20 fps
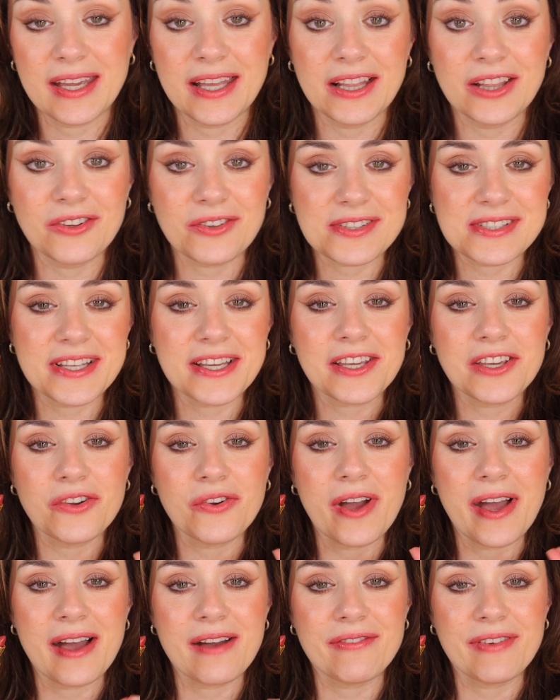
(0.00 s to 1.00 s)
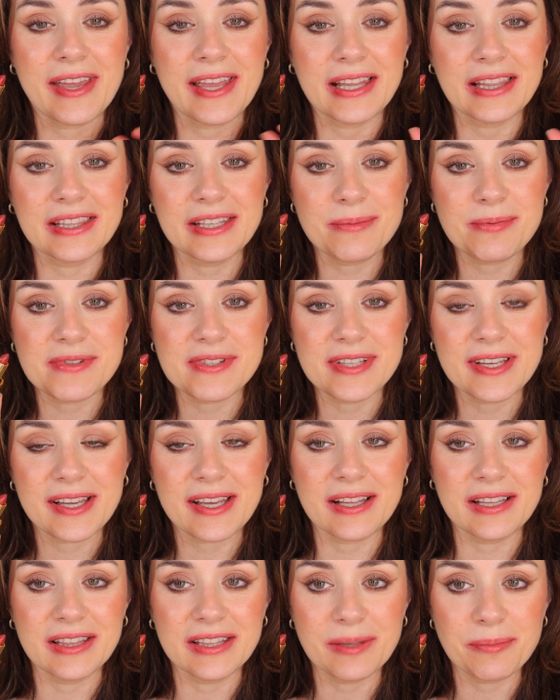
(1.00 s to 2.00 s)
It looks like you have a lipstick,
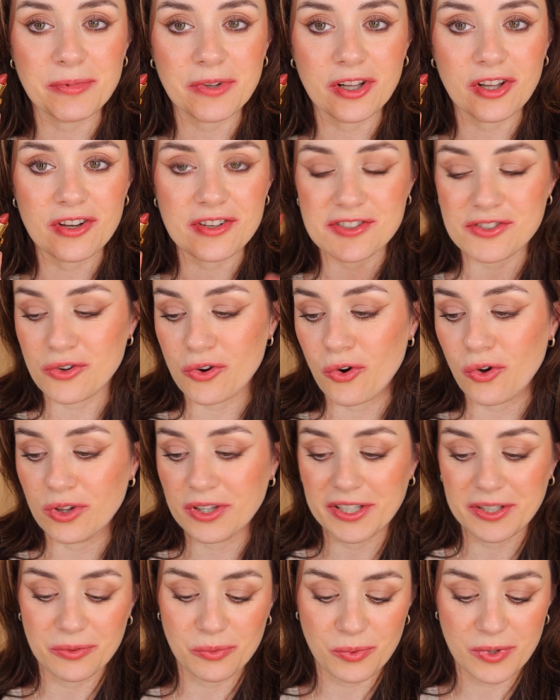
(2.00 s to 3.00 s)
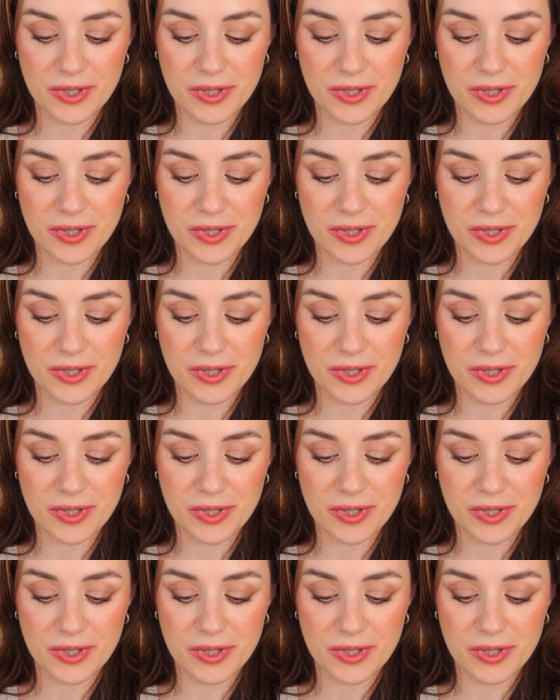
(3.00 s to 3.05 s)
a lip gloss all in